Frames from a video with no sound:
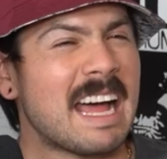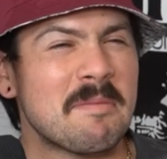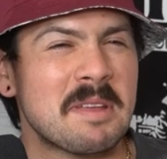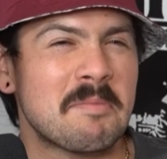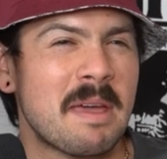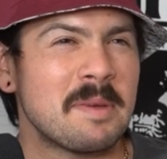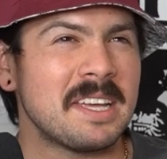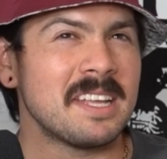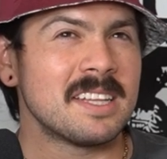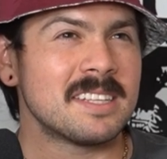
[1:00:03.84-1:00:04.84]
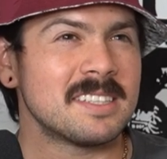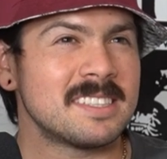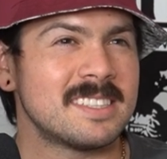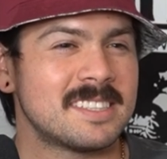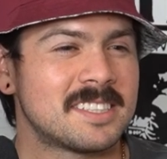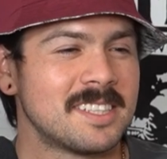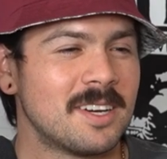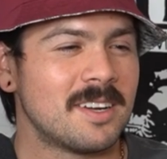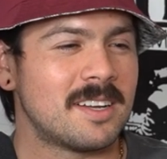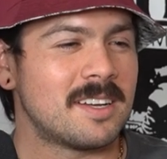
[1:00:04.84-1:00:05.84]
I mean, maybe a
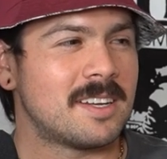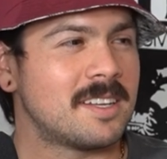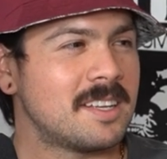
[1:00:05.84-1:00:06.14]
couple,